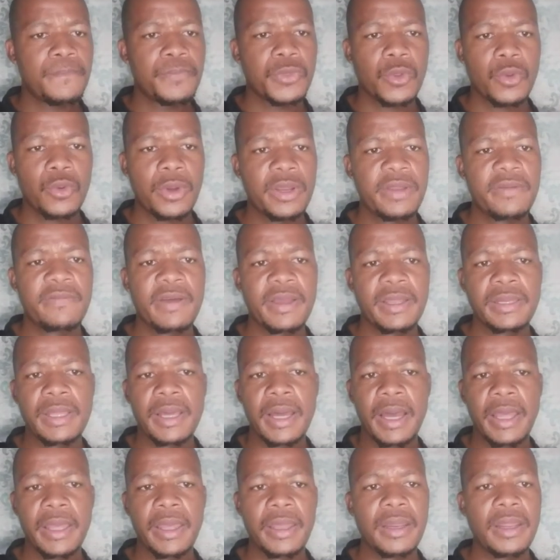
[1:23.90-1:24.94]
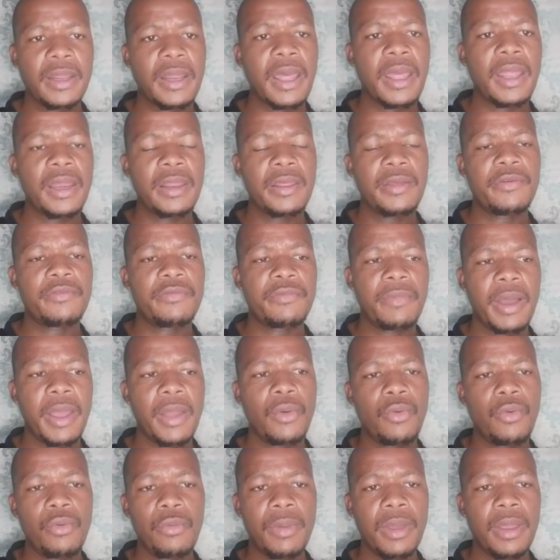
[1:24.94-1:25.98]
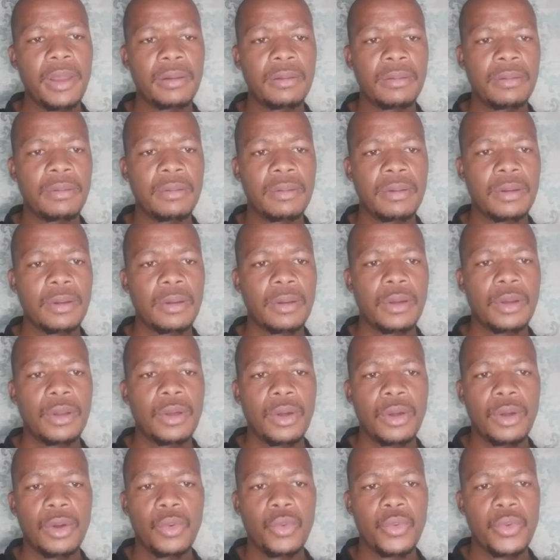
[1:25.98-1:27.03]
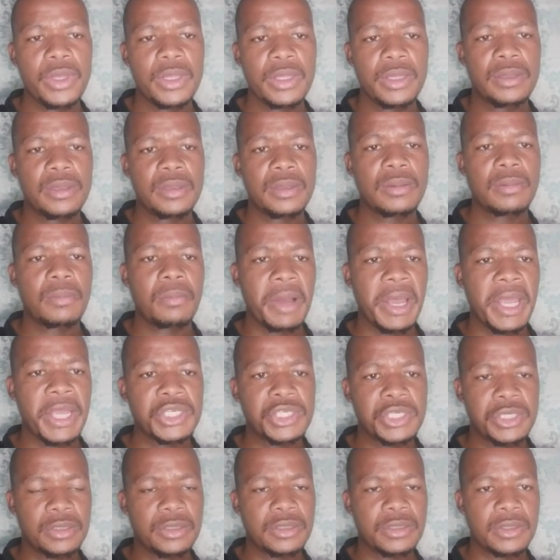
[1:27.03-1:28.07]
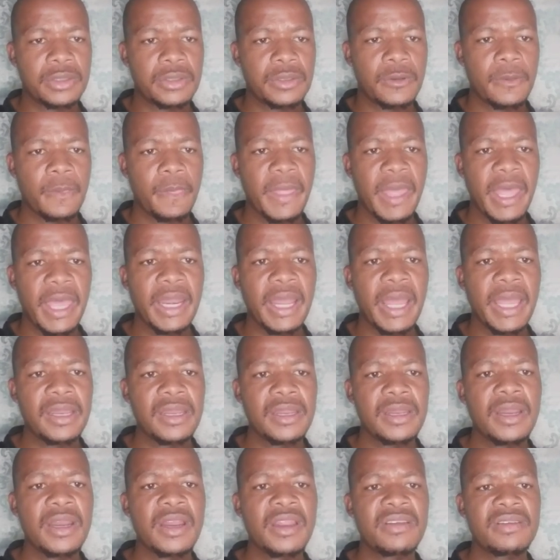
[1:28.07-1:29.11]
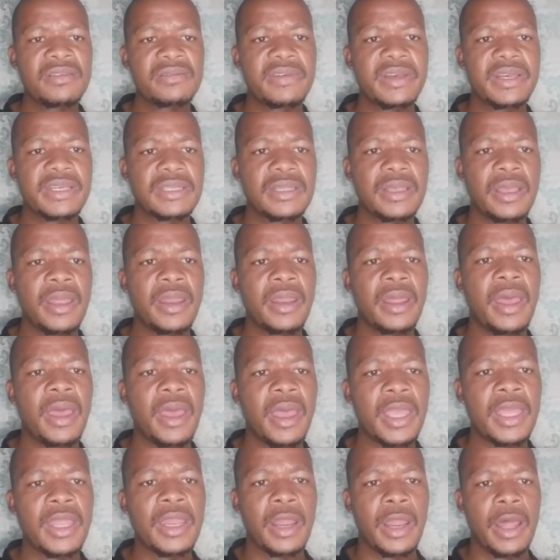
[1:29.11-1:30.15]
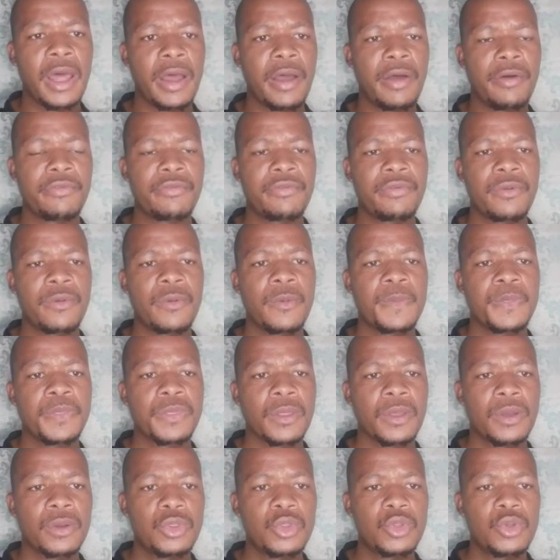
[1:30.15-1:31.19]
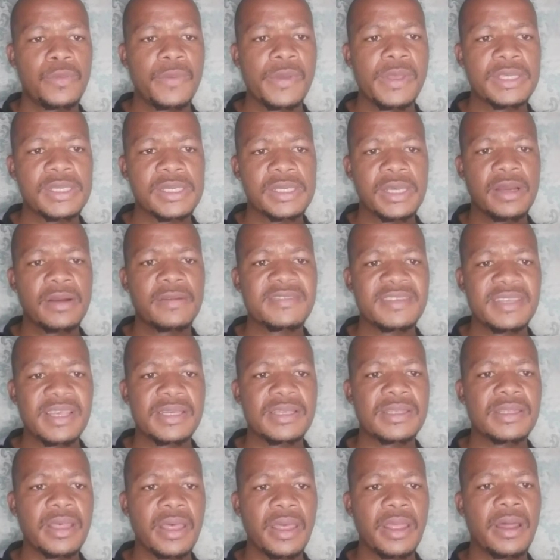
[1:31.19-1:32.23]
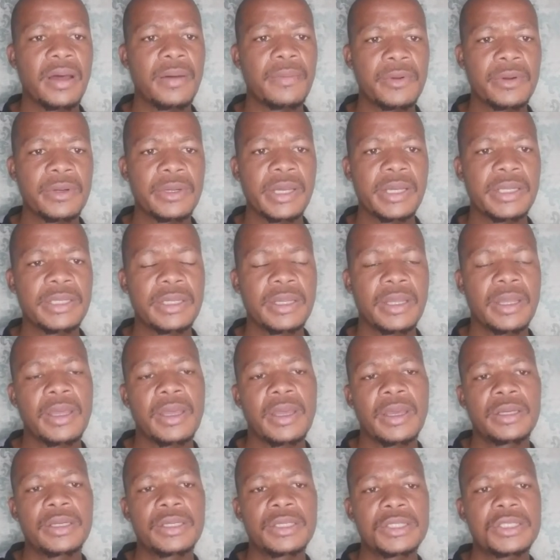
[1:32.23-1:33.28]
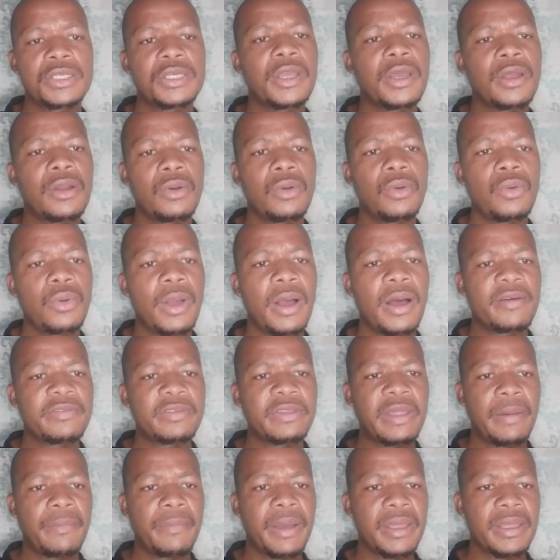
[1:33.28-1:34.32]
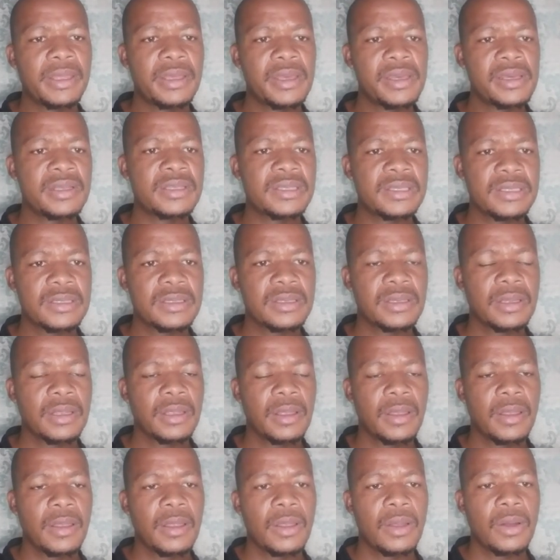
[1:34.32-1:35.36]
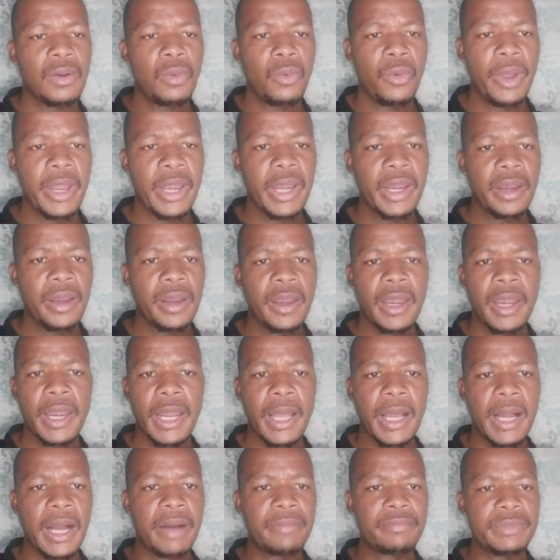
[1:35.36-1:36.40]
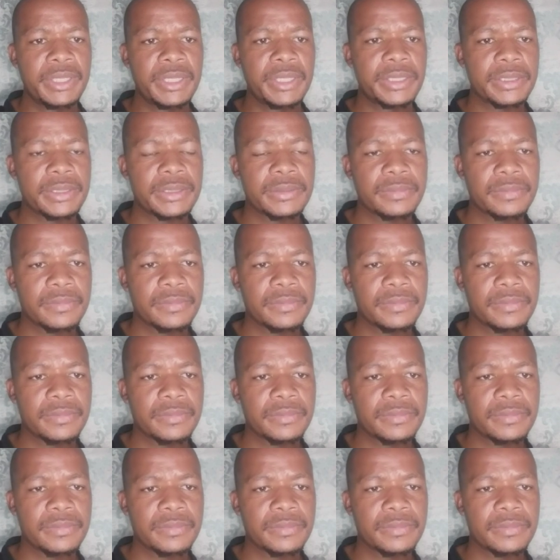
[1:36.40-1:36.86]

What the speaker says: what if I die and then I leave my woman with my children and I didn't invest in her enough to be self-sustainable that she can look after my kids when I'm dead.